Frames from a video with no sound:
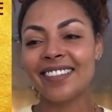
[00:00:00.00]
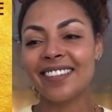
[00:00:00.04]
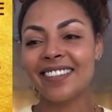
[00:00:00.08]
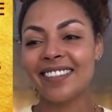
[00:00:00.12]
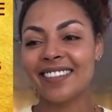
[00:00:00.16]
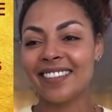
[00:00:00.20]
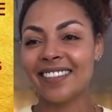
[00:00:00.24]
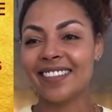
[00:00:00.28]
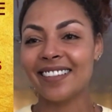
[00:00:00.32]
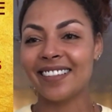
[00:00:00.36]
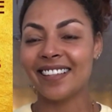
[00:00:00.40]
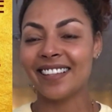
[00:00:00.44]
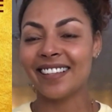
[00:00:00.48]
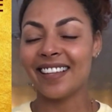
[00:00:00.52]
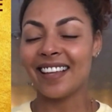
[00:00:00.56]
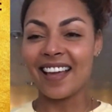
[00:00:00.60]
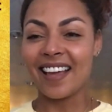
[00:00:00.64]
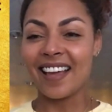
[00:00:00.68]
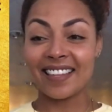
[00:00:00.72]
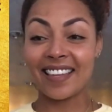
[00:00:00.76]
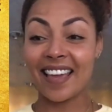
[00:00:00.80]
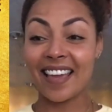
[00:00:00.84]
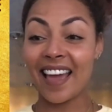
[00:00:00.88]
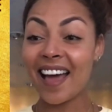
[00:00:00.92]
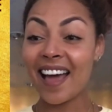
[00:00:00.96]

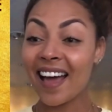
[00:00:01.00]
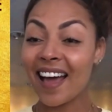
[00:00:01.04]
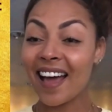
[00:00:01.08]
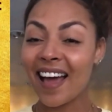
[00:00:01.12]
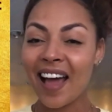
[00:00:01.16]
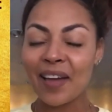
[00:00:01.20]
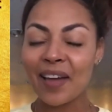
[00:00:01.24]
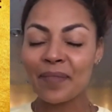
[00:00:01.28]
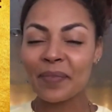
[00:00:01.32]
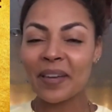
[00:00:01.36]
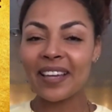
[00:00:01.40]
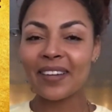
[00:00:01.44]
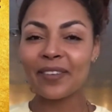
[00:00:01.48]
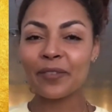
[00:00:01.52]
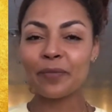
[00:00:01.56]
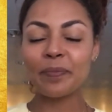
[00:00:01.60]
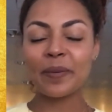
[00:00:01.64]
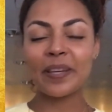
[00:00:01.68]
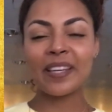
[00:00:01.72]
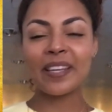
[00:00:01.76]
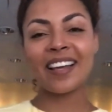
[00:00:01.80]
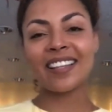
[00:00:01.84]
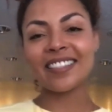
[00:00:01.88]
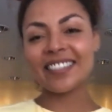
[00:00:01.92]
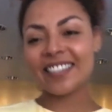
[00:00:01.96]
Yeah, I mean,
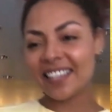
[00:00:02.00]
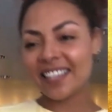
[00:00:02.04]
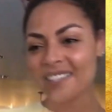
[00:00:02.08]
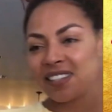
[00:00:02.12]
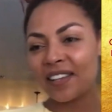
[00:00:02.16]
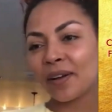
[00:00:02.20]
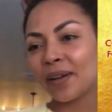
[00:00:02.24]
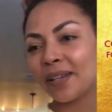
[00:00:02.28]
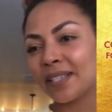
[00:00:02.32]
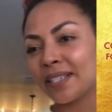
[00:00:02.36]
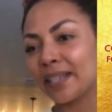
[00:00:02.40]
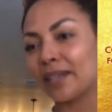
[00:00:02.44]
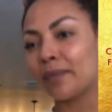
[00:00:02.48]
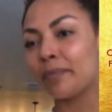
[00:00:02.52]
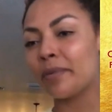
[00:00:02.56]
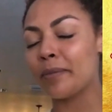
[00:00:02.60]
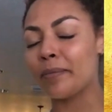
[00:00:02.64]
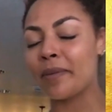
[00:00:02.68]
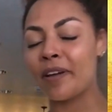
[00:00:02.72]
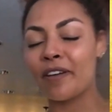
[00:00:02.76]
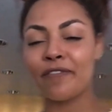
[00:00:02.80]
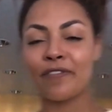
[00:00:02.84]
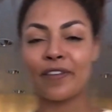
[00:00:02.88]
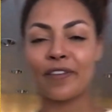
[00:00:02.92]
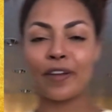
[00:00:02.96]
Beyonce's always going to be
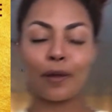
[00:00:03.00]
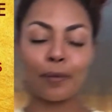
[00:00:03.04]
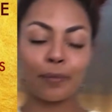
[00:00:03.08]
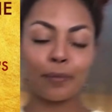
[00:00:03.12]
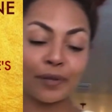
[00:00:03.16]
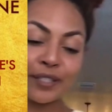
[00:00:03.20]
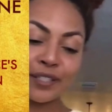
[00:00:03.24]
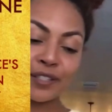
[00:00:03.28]
my family,